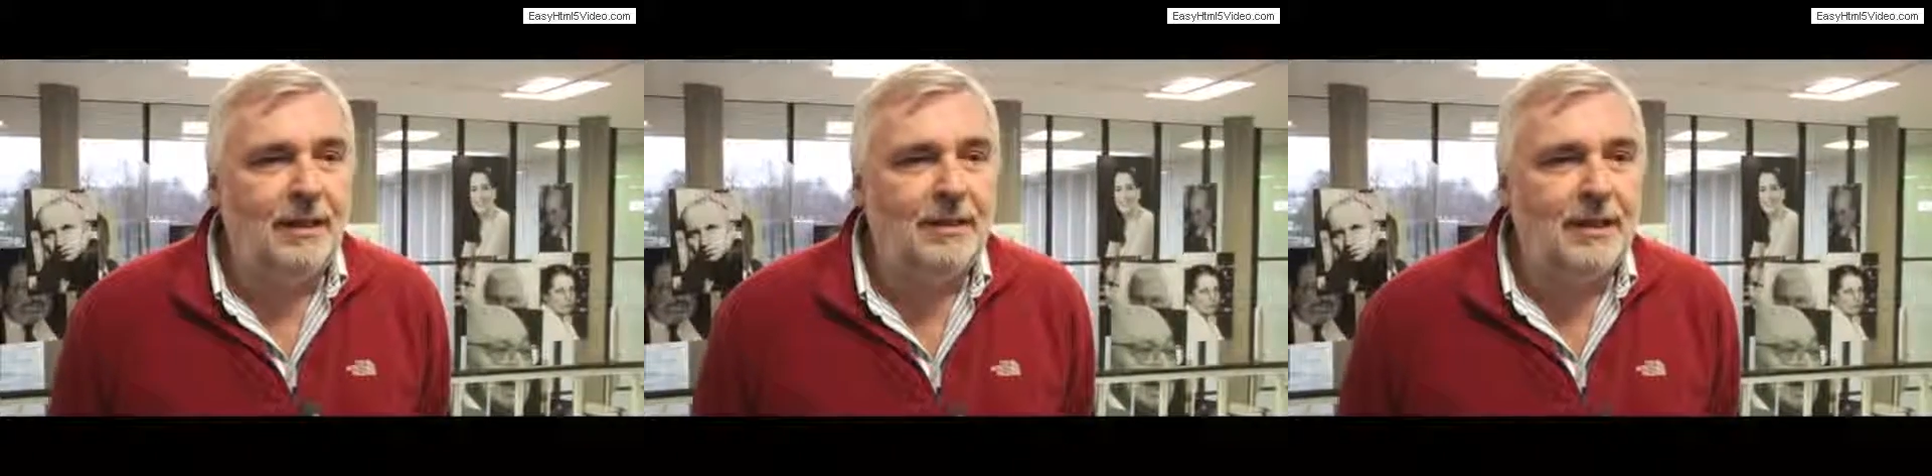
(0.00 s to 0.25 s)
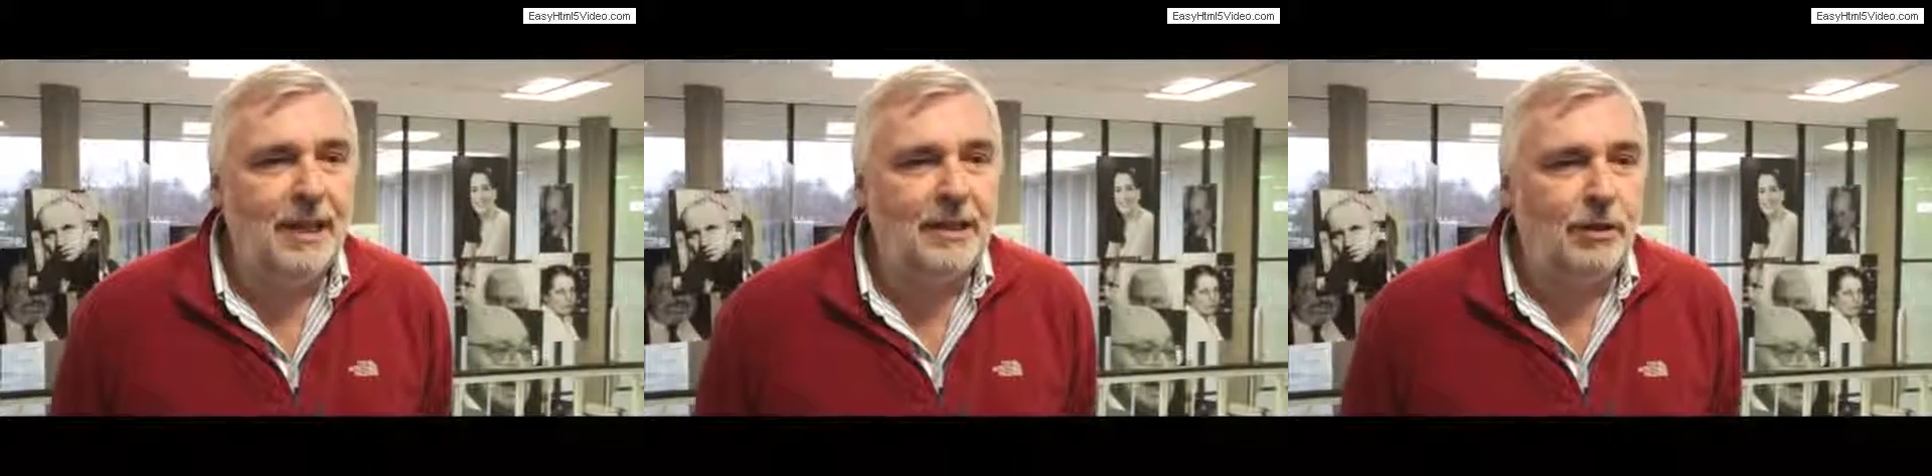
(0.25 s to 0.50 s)

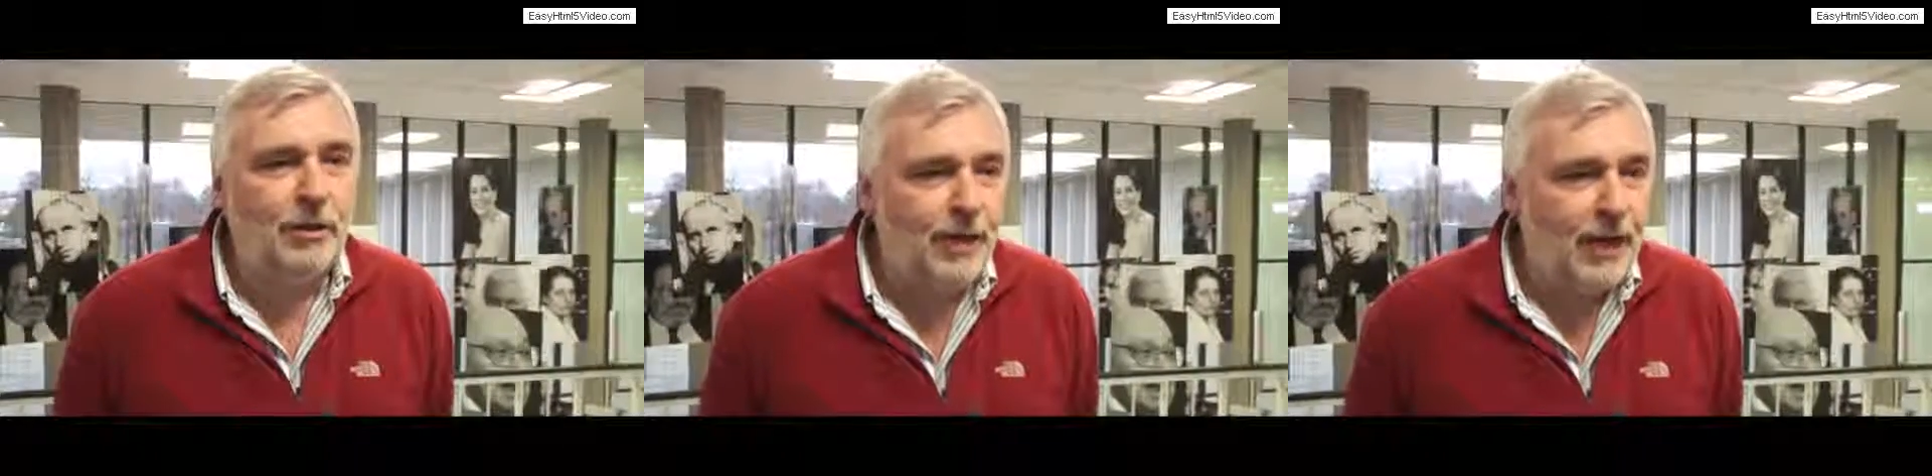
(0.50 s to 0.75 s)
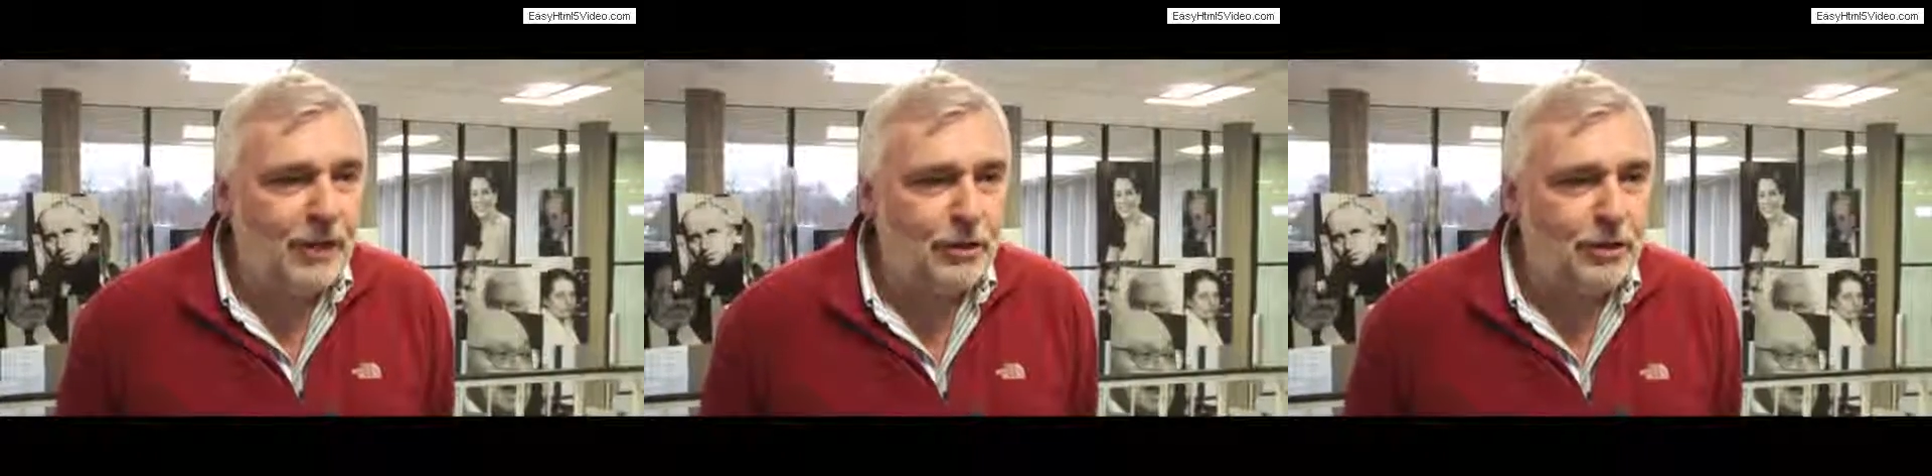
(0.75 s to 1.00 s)
international
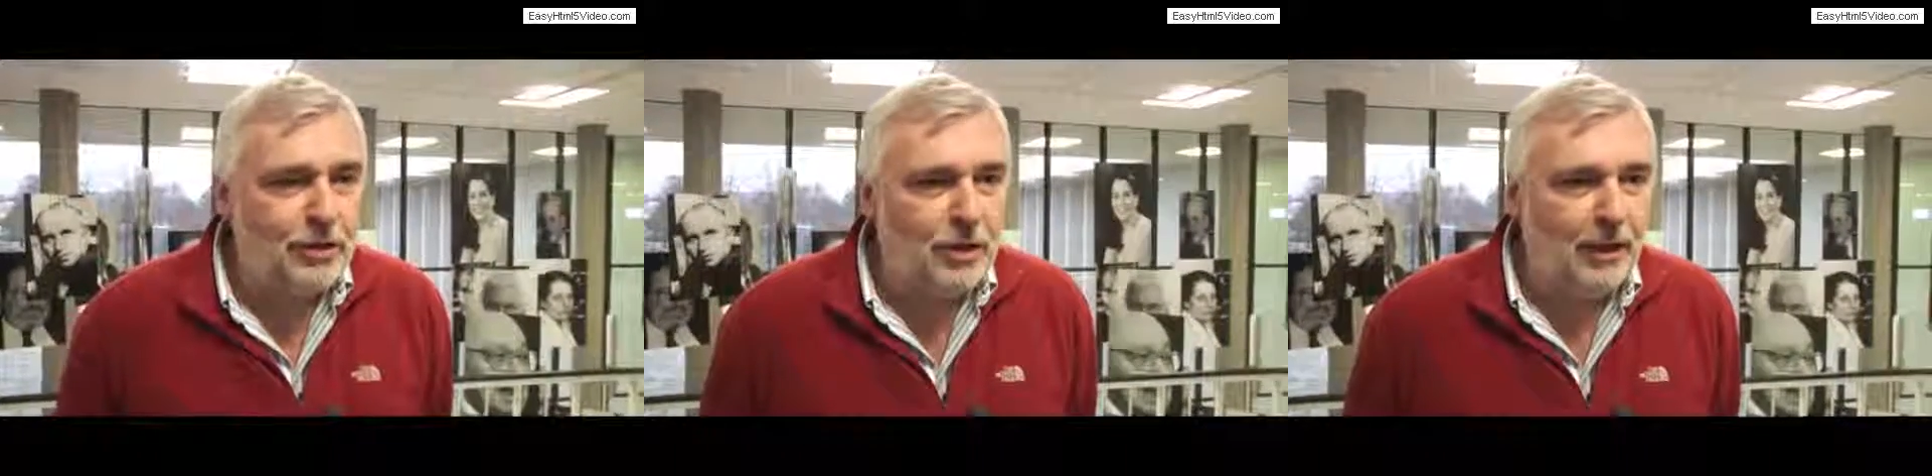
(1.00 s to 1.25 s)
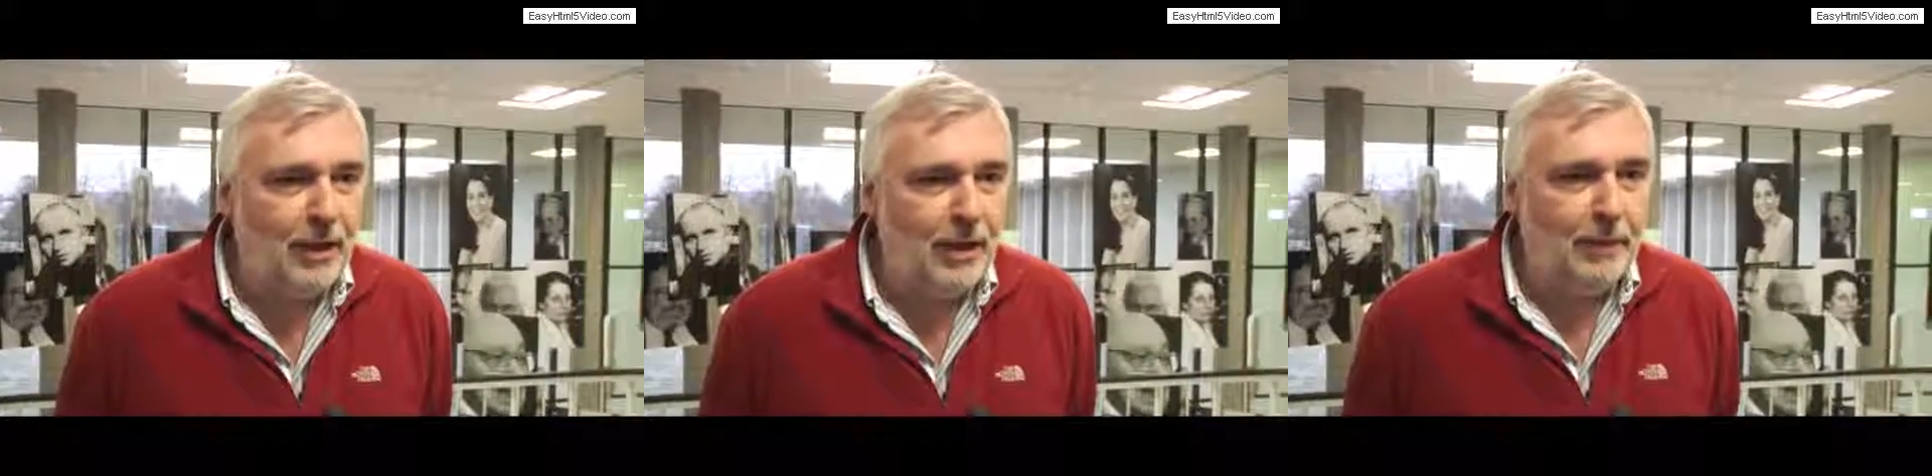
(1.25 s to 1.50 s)
relations
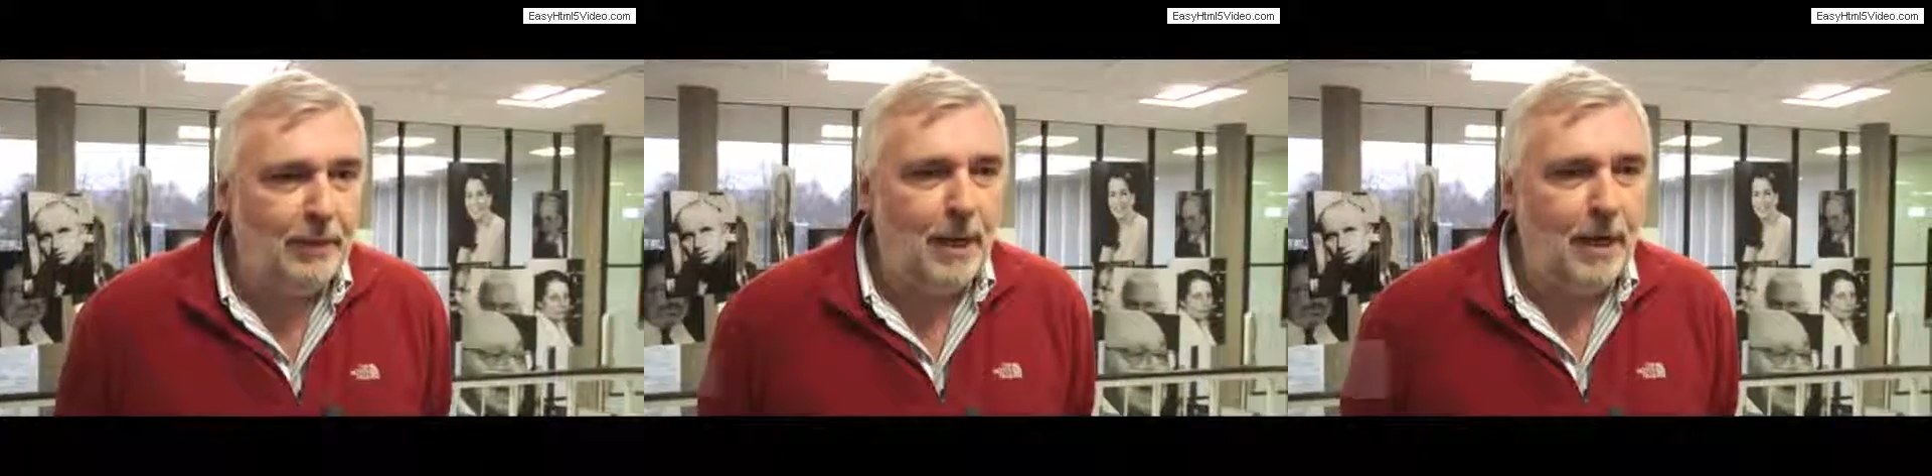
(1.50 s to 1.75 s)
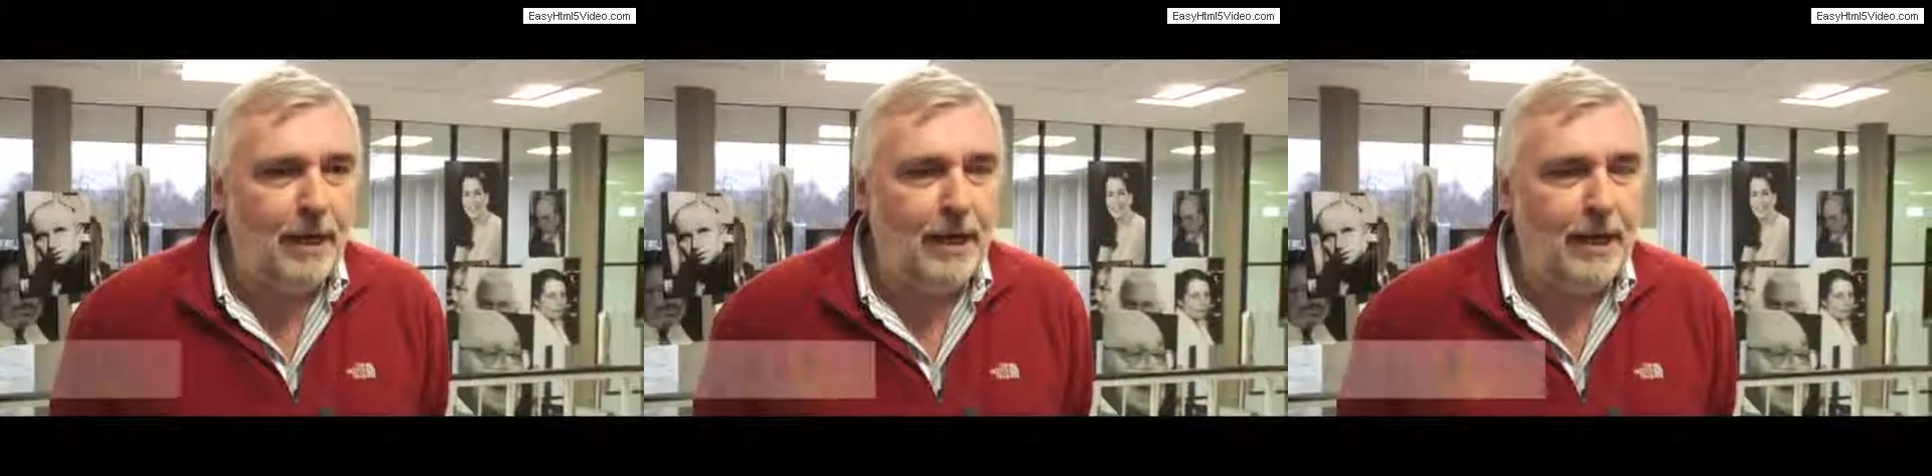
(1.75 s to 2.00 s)
online at my